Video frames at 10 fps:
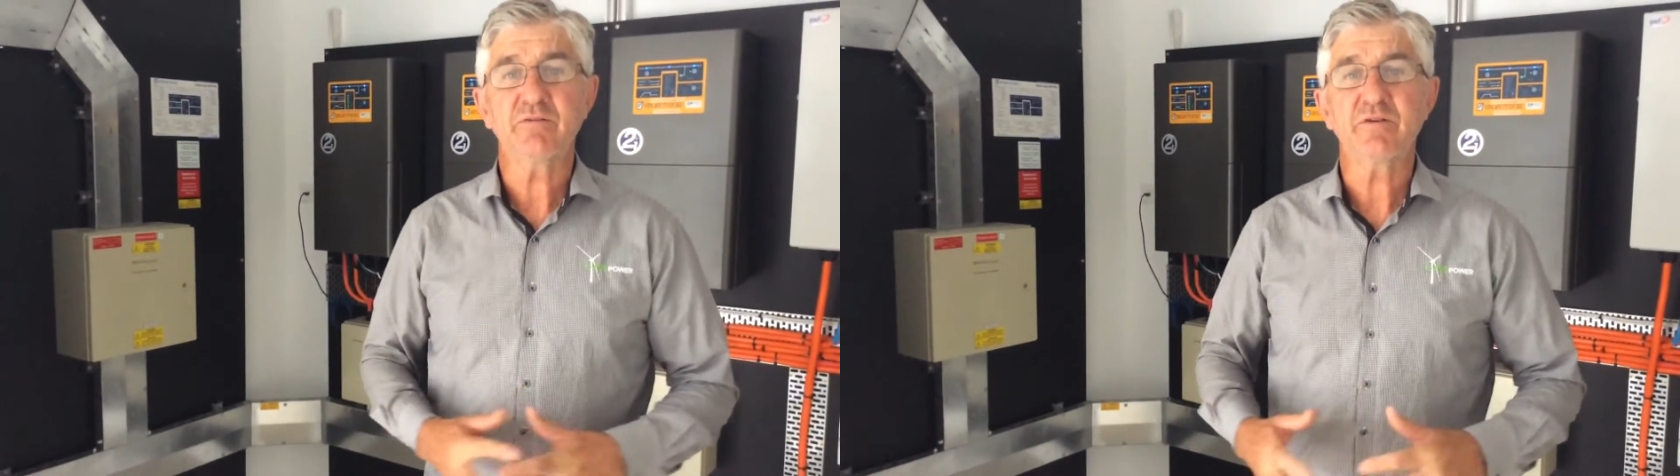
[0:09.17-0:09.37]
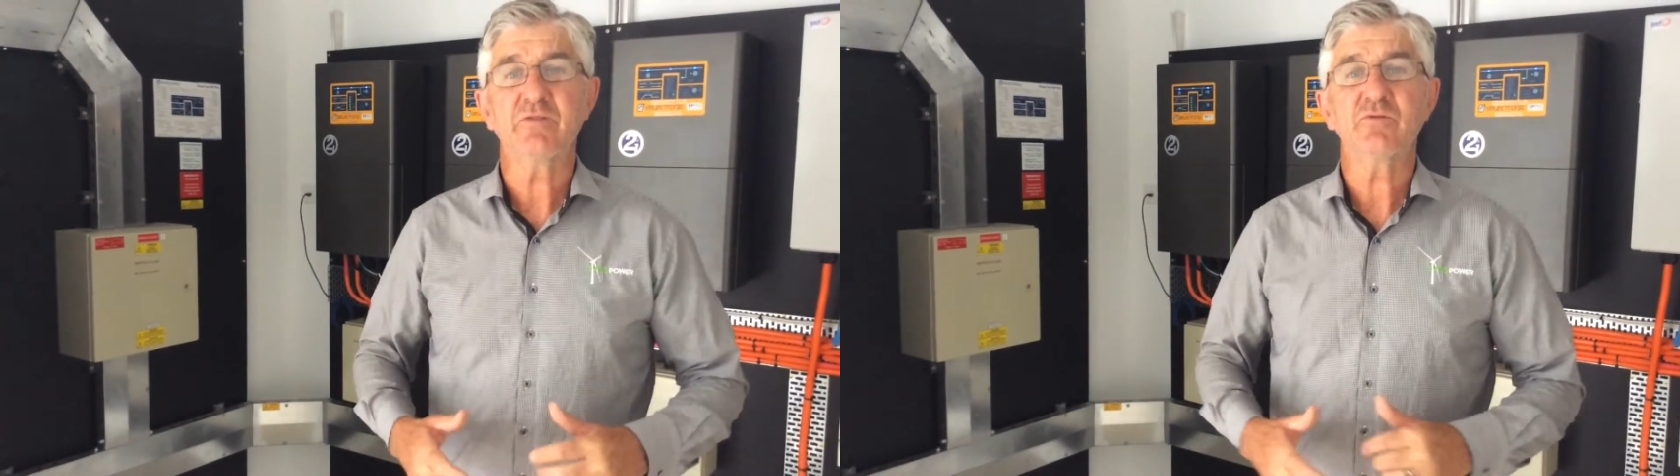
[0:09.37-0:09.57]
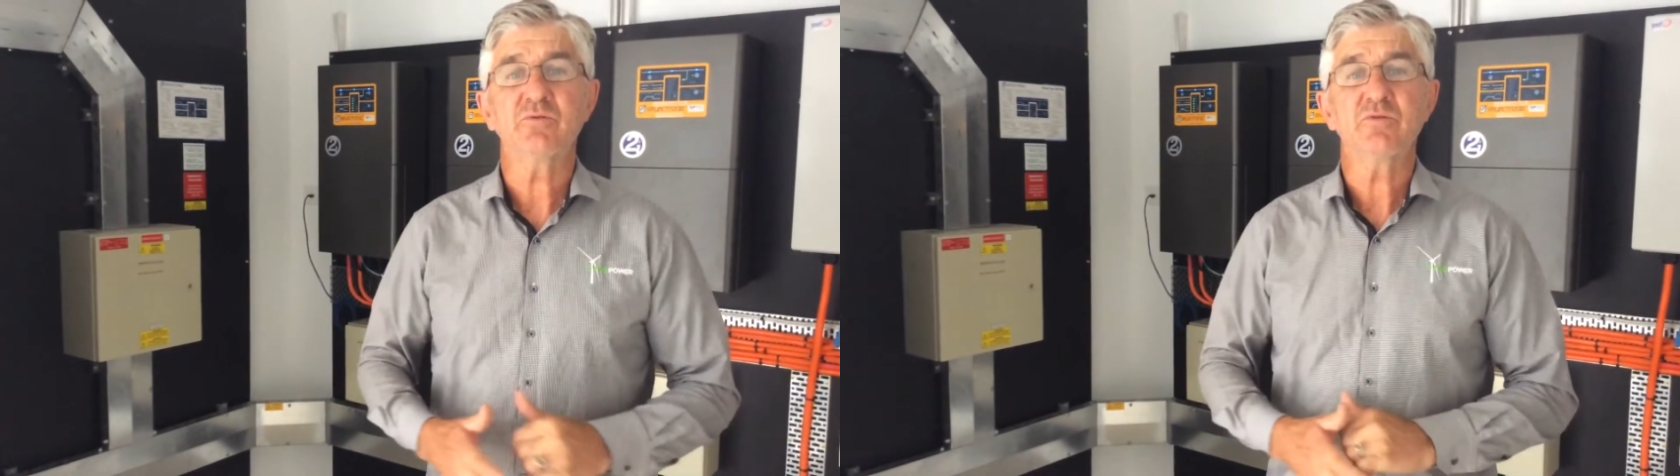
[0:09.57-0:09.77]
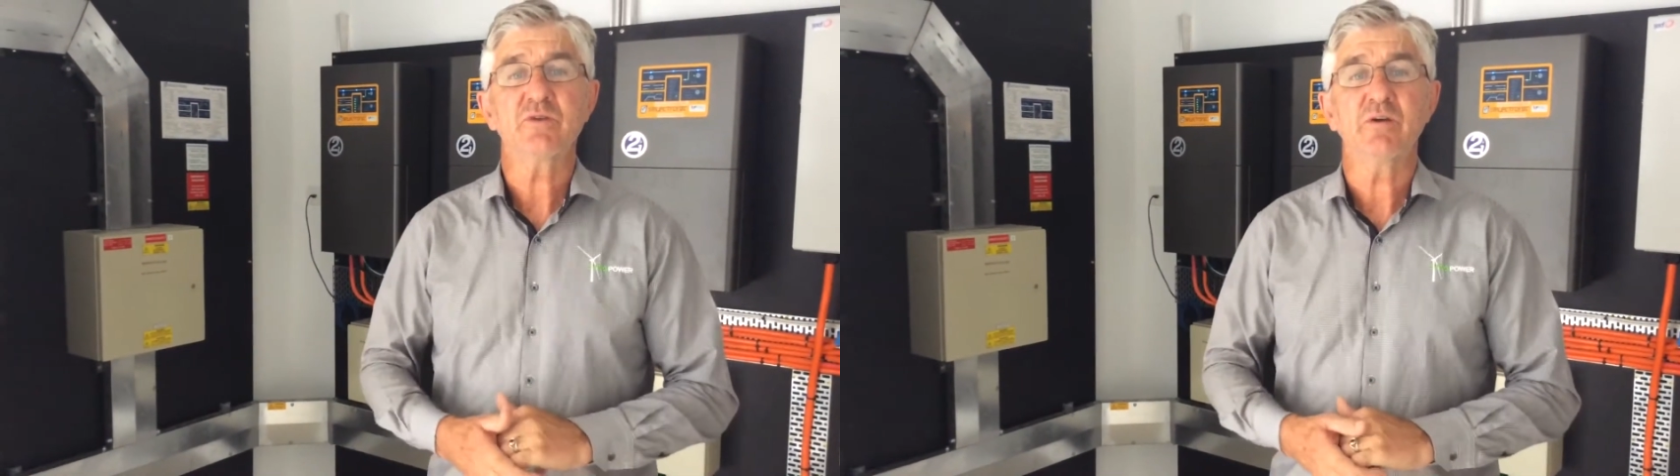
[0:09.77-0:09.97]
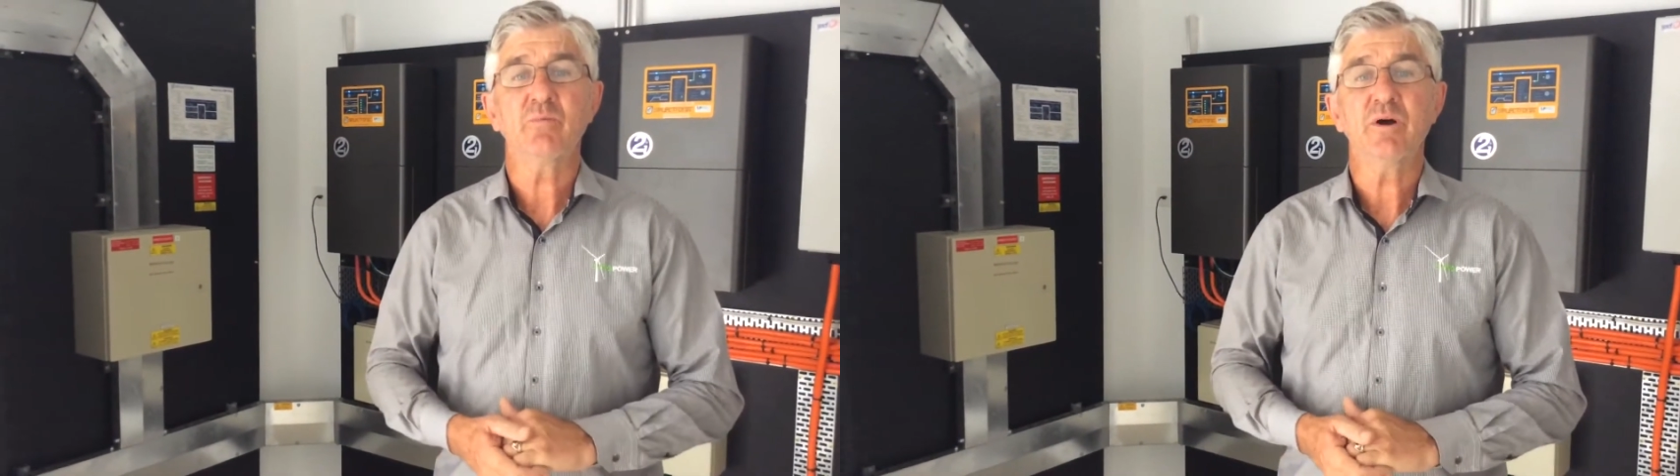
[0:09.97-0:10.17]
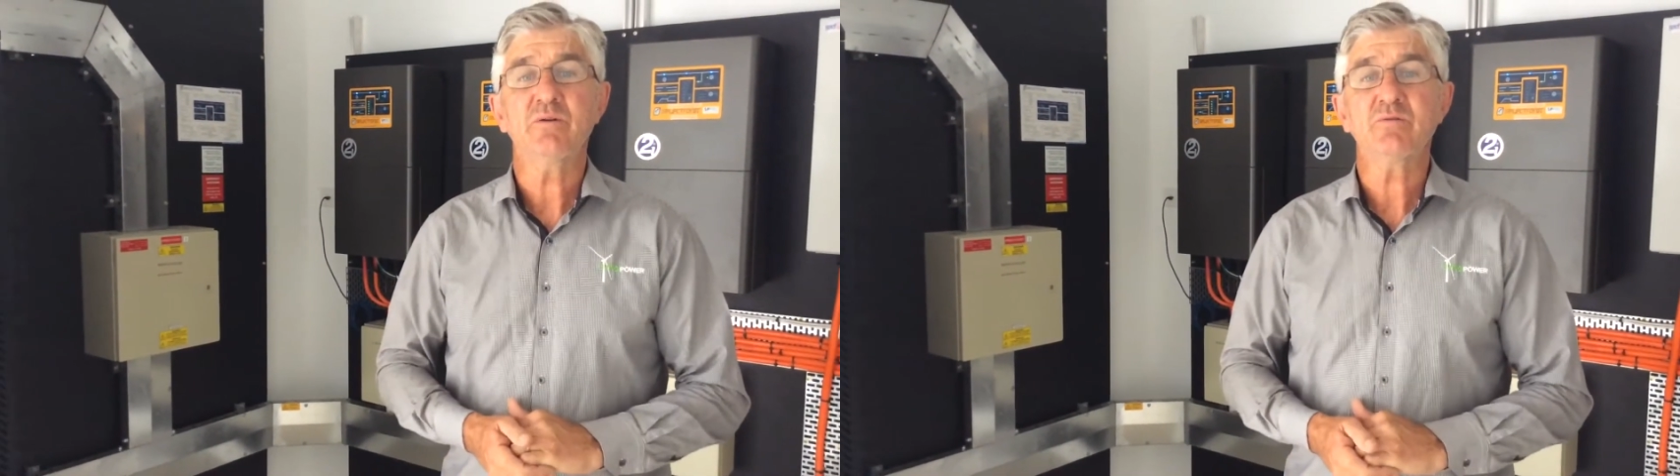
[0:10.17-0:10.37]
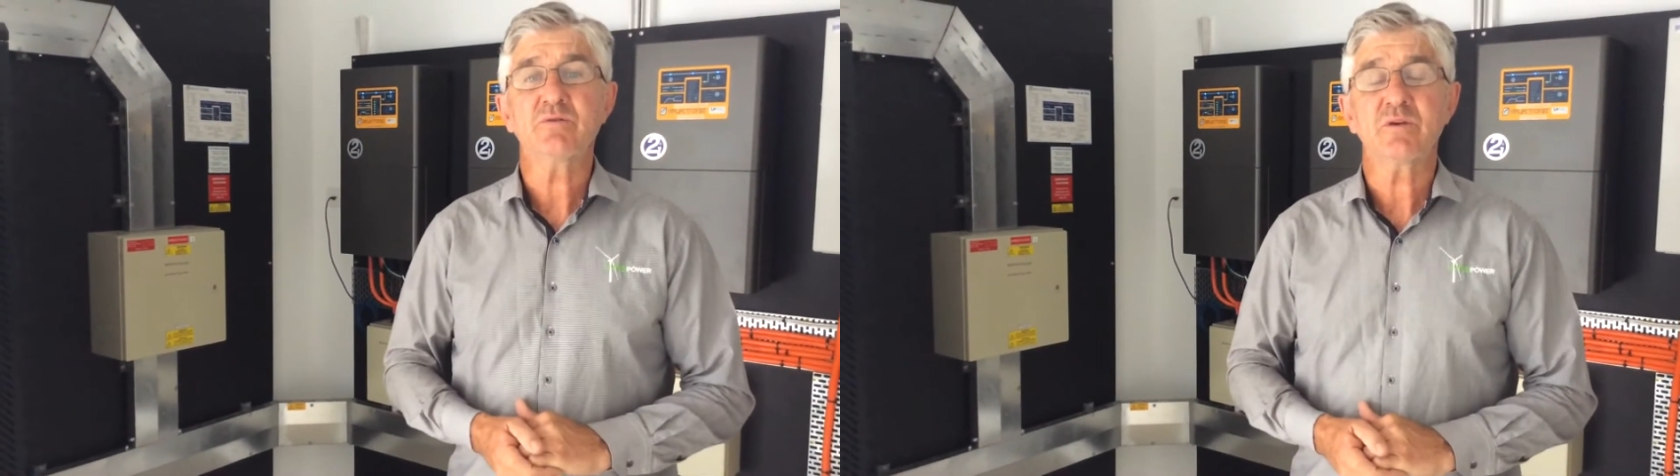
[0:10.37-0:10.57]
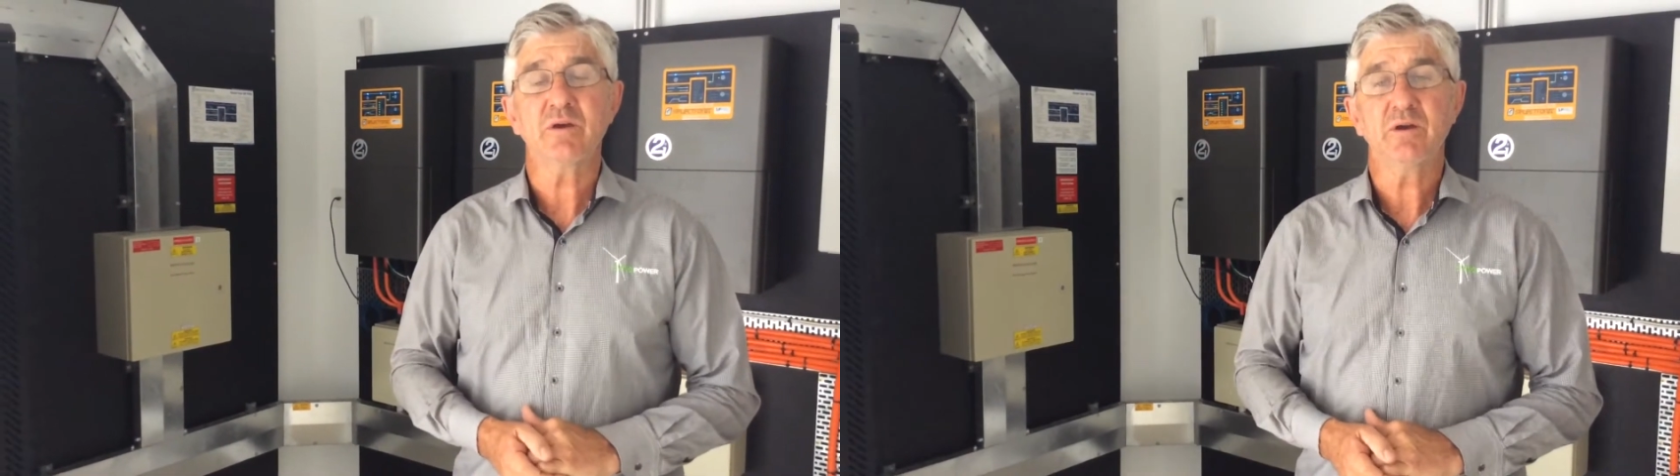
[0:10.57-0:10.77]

central New South Wales.